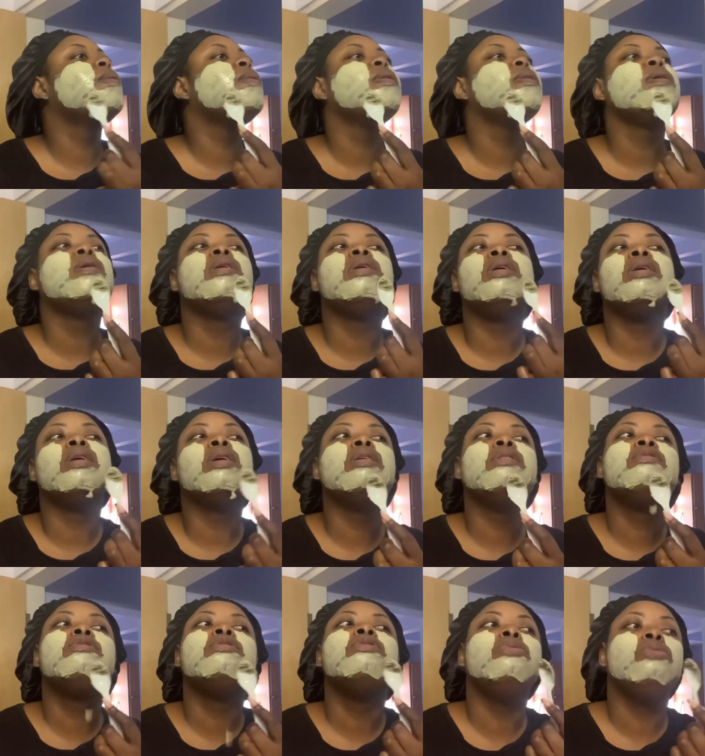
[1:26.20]
That I didn't
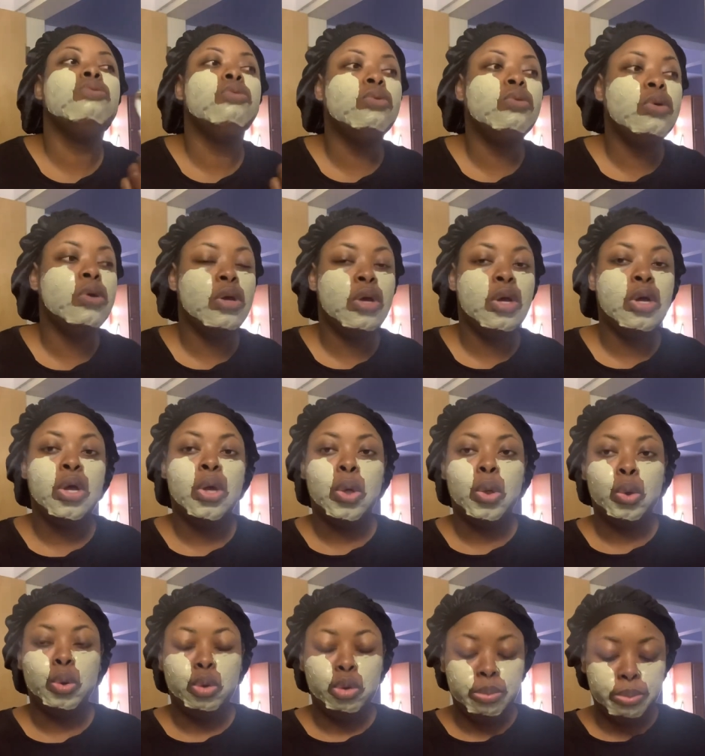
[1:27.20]
get to do.
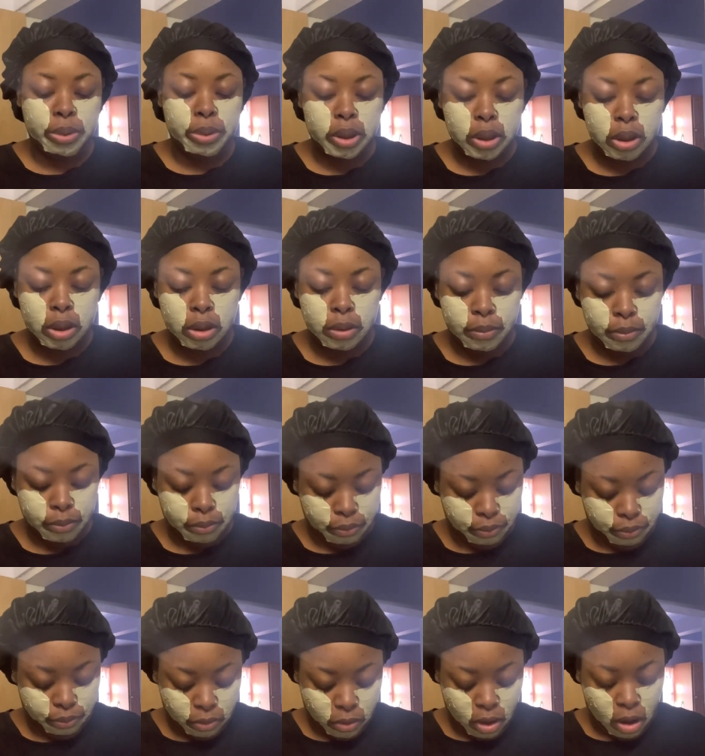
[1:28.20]
Oops.
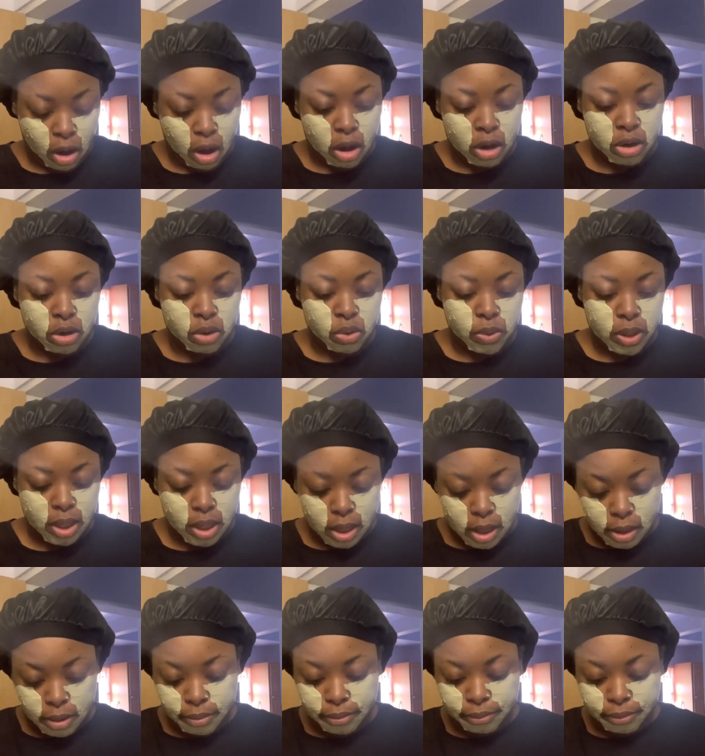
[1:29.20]
On the
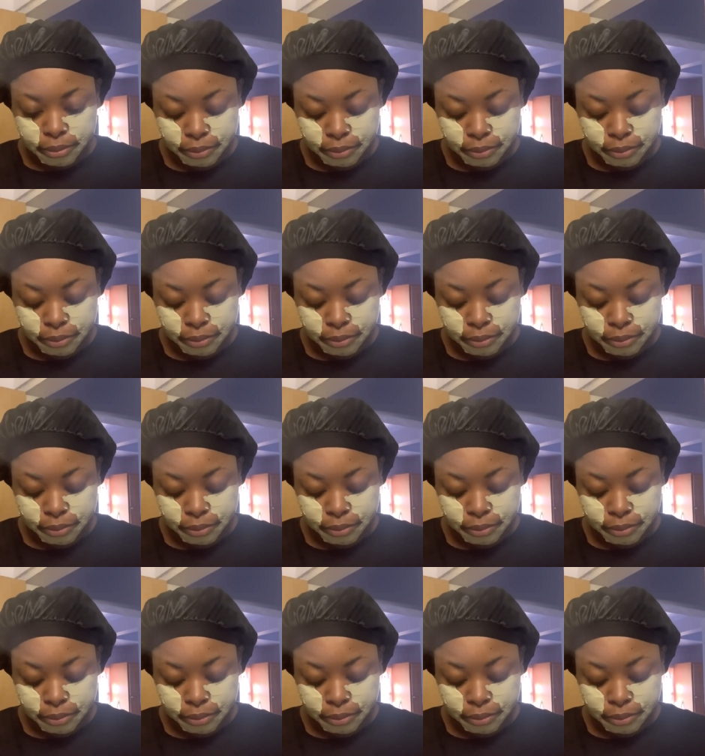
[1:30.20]
weekend.